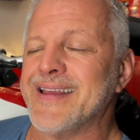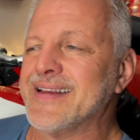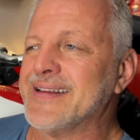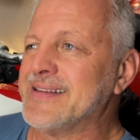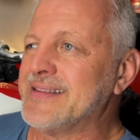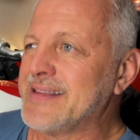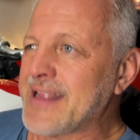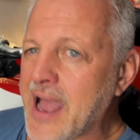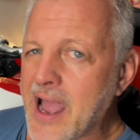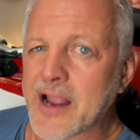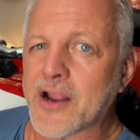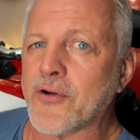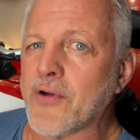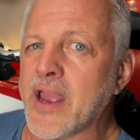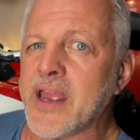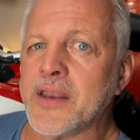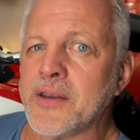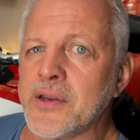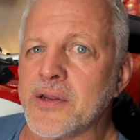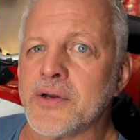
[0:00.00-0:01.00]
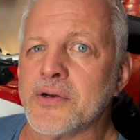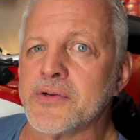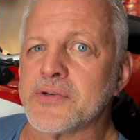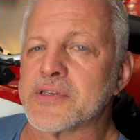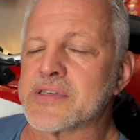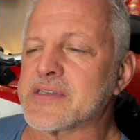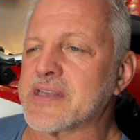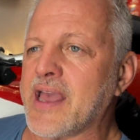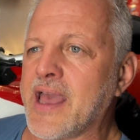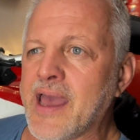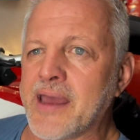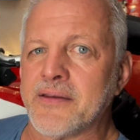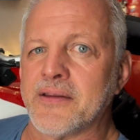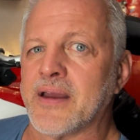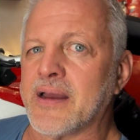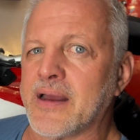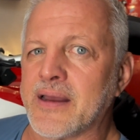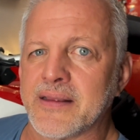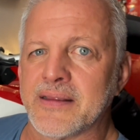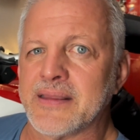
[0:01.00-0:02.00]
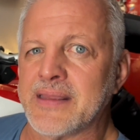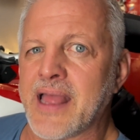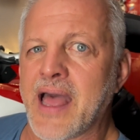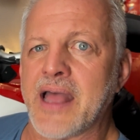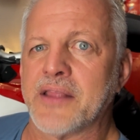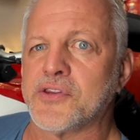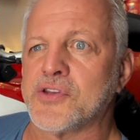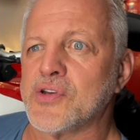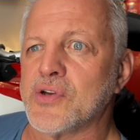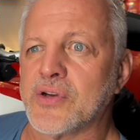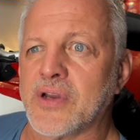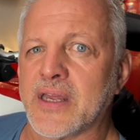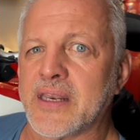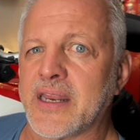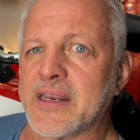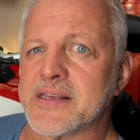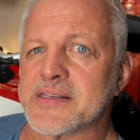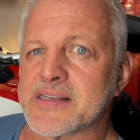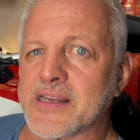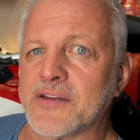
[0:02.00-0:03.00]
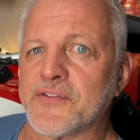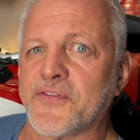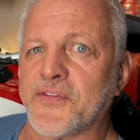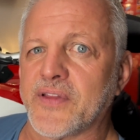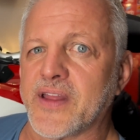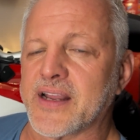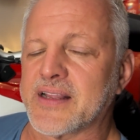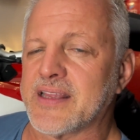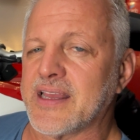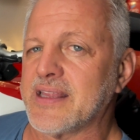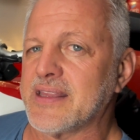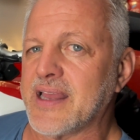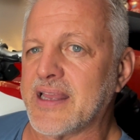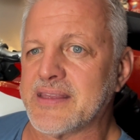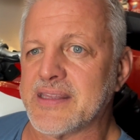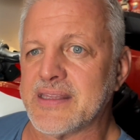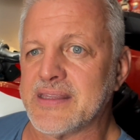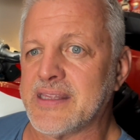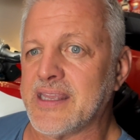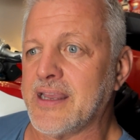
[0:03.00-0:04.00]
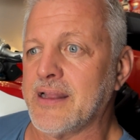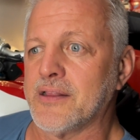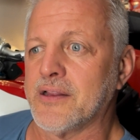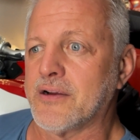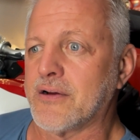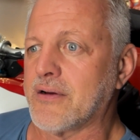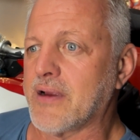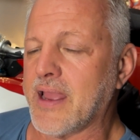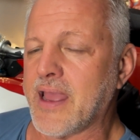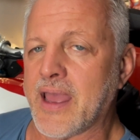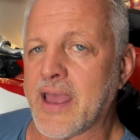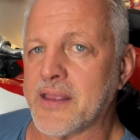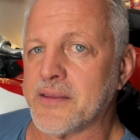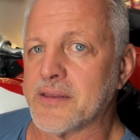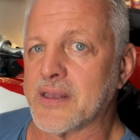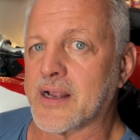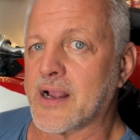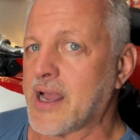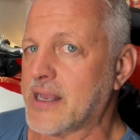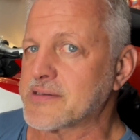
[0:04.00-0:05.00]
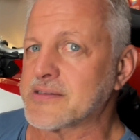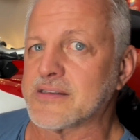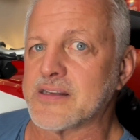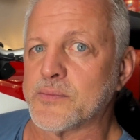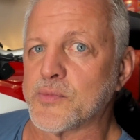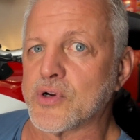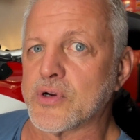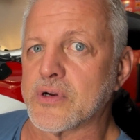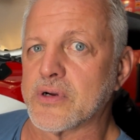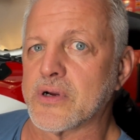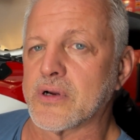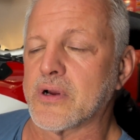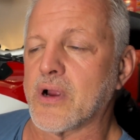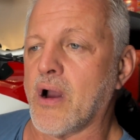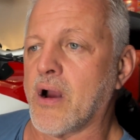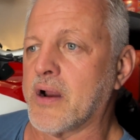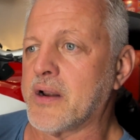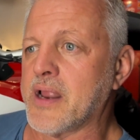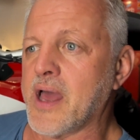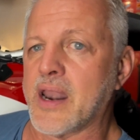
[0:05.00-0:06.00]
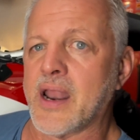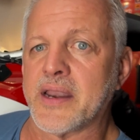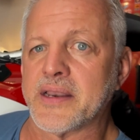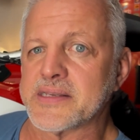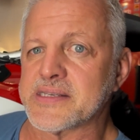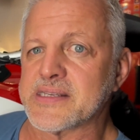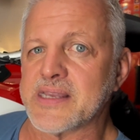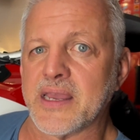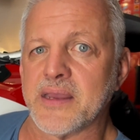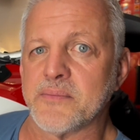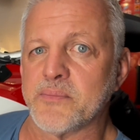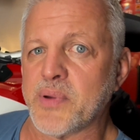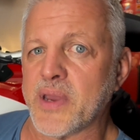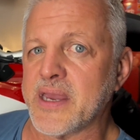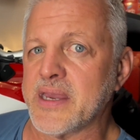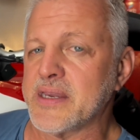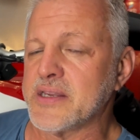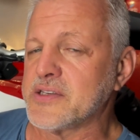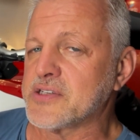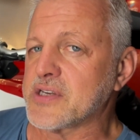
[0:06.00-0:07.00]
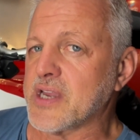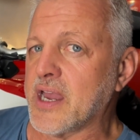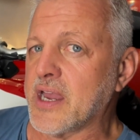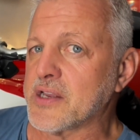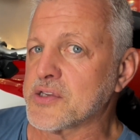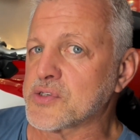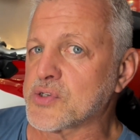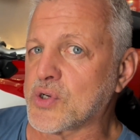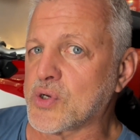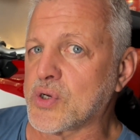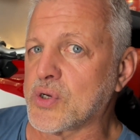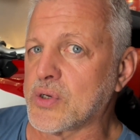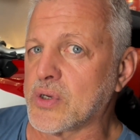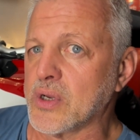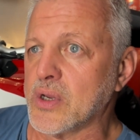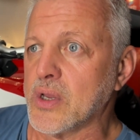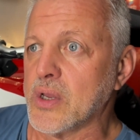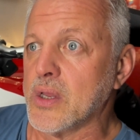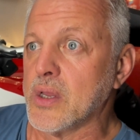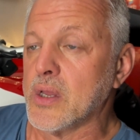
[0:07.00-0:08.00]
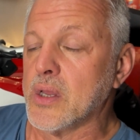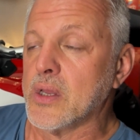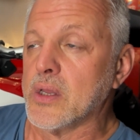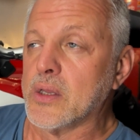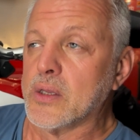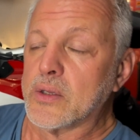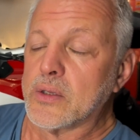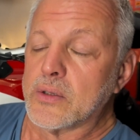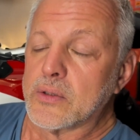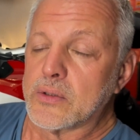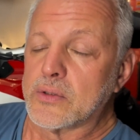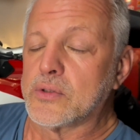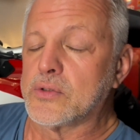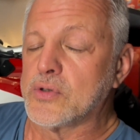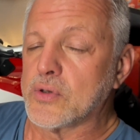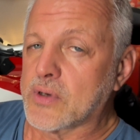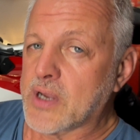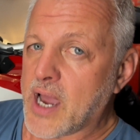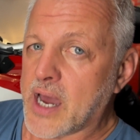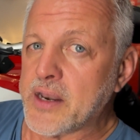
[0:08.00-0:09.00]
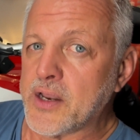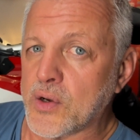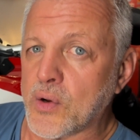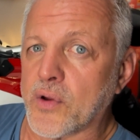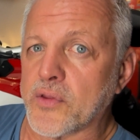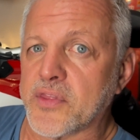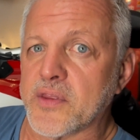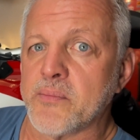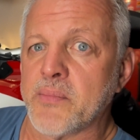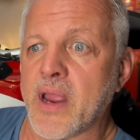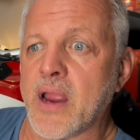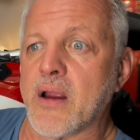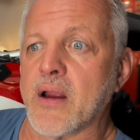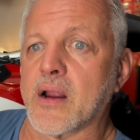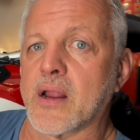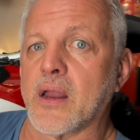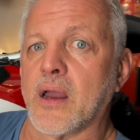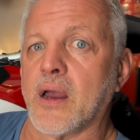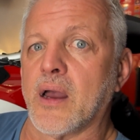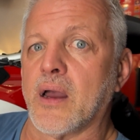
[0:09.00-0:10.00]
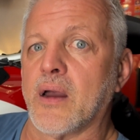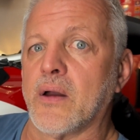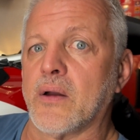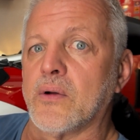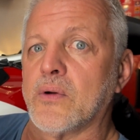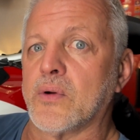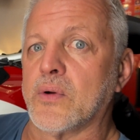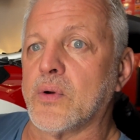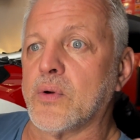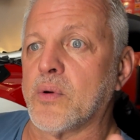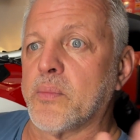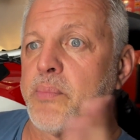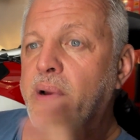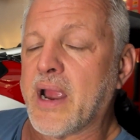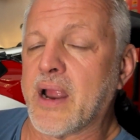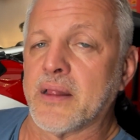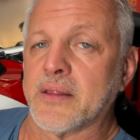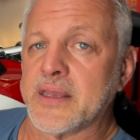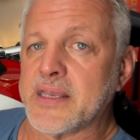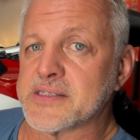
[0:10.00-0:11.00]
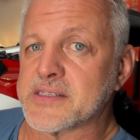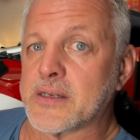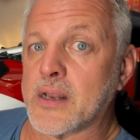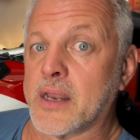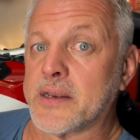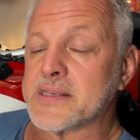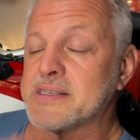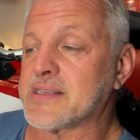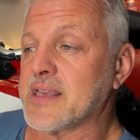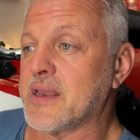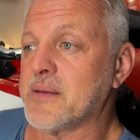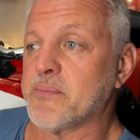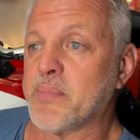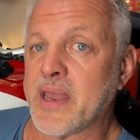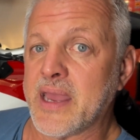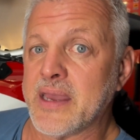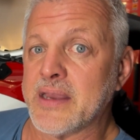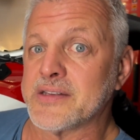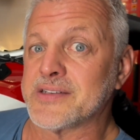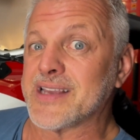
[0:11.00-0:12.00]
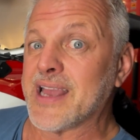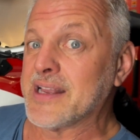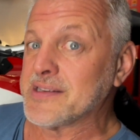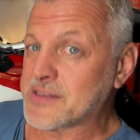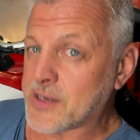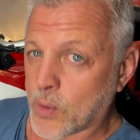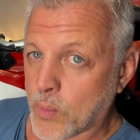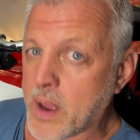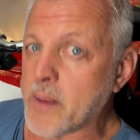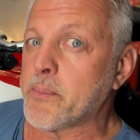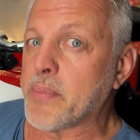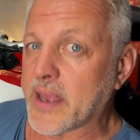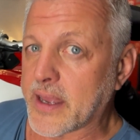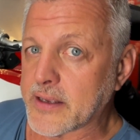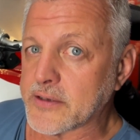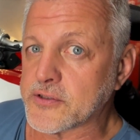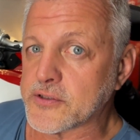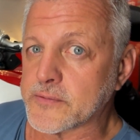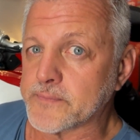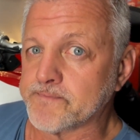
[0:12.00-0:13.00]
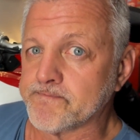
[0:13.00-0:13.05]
not great news, and not too good at, is conflicting that the dealer and the customer are not on the same page as Ducati North America, who apparently isn't on the same page as their webpage.